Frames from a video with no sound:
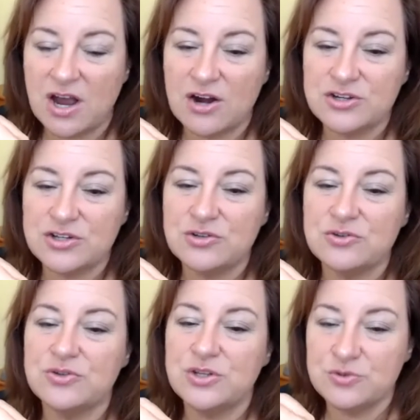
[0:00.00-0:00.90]
are
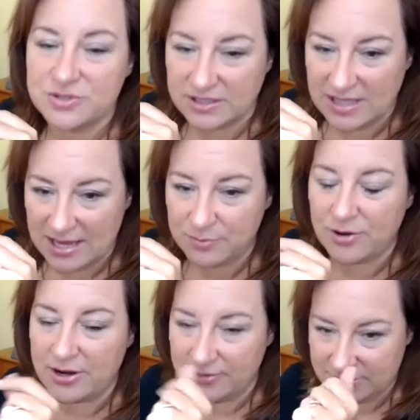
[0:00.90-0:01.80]
to use the
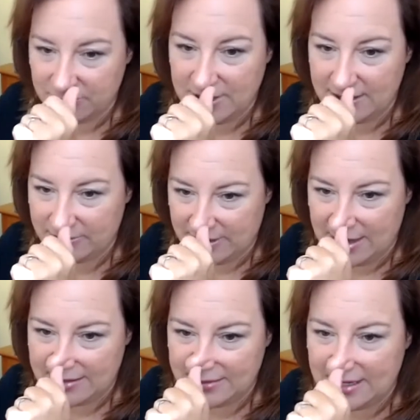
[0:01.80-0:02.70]
libraries. Okay,
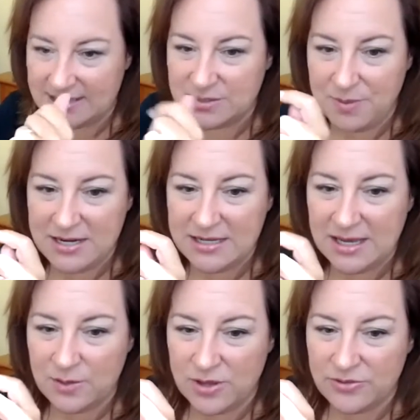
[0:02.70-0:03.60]
and depending
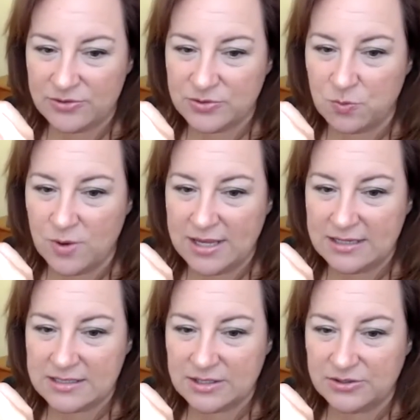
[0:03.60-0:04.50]
on whether to
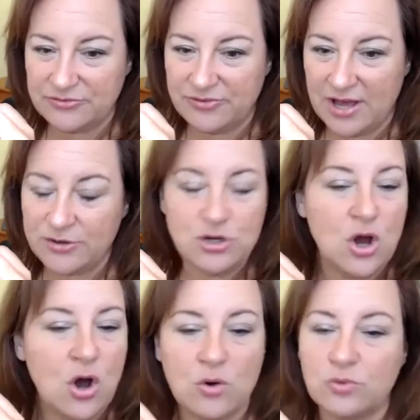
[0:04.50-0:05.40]
wait until the 5,
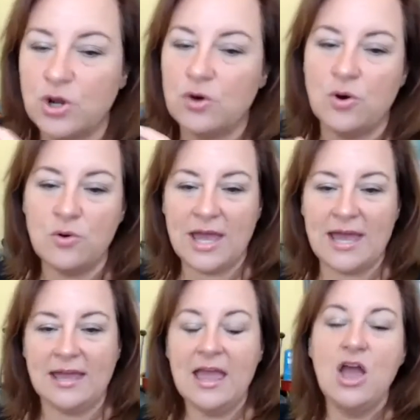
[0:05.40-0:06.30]

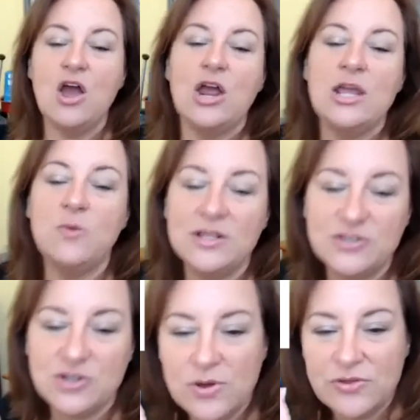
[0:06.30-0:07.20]
okay. He wants
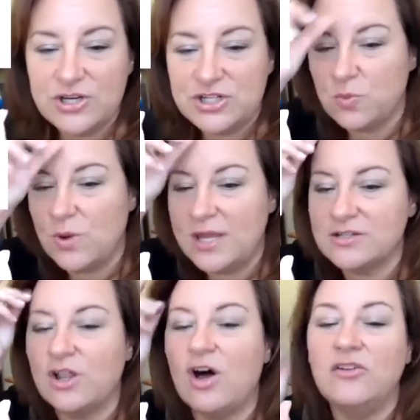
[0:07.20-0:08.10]
to know whether he should wait
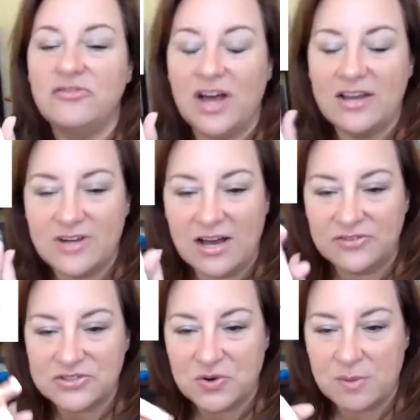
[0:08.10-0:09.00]
until all 5
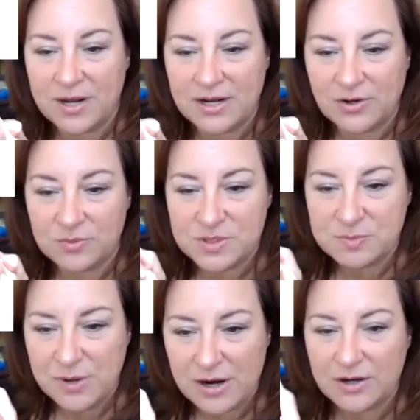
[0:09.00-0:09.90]
novels are up on Ingram
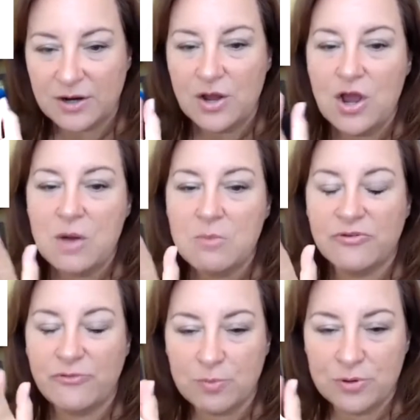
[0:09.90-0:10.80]
Spark
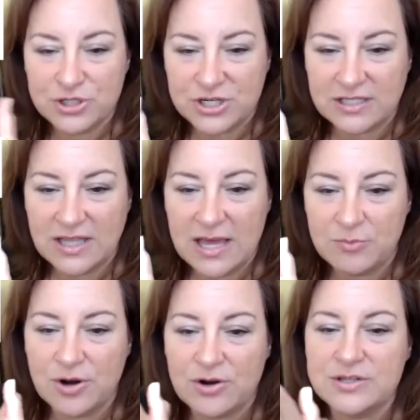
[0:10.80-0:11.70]
before pushing the
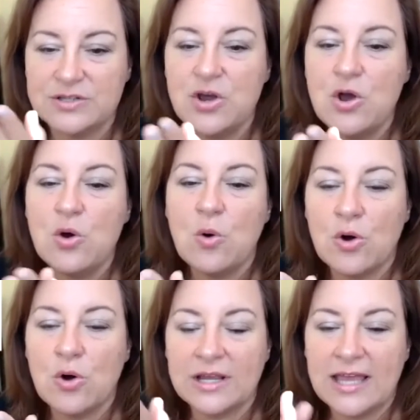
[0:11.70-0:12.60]
libraries,
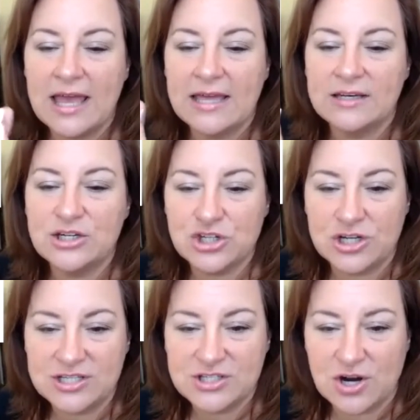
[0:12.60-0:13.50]
or should
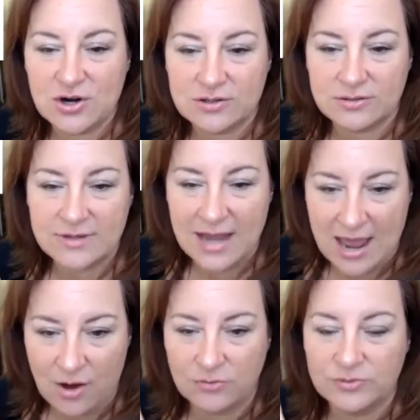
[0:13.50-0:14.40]
he start
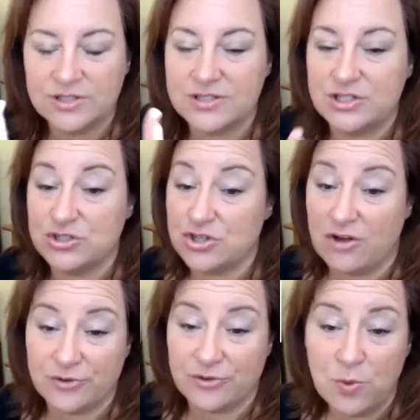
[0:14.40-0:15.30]
now? Does he just
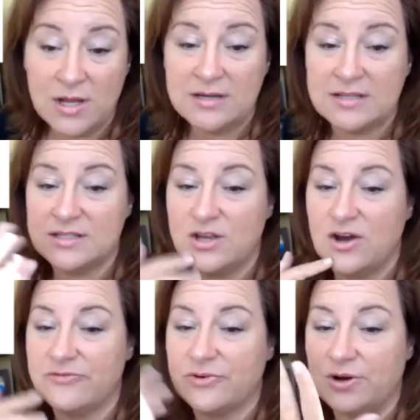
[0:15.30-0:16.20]
offer 1? Does he
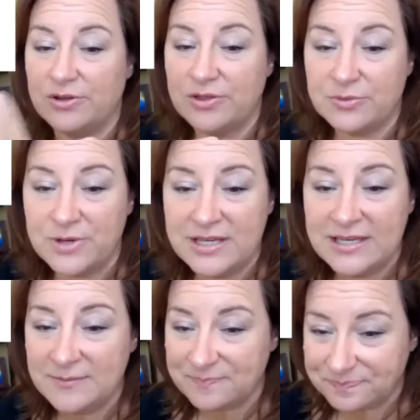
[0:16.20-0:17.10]
offer all
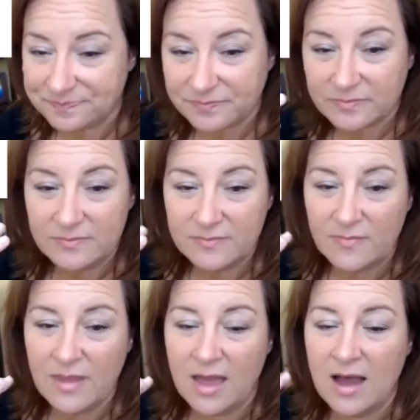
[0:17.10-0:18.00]
3?
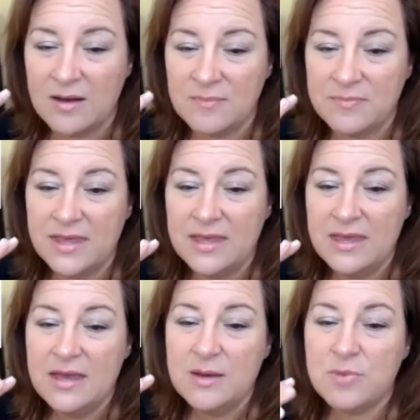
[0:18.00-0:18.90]

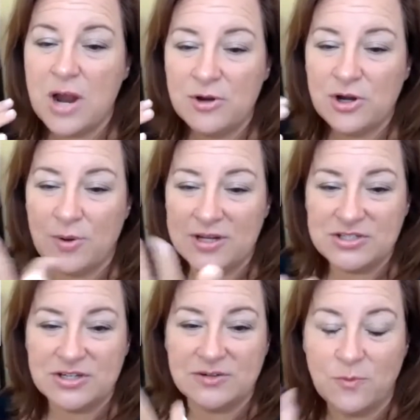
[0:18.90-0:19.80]
Primary
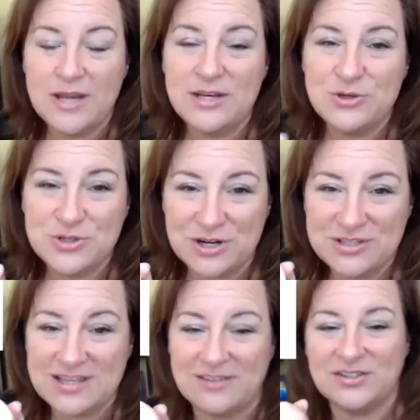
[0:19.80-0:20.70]
question, when do you
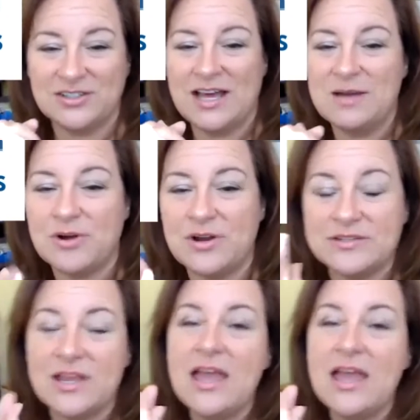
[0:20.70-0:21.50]
start selling to libraries?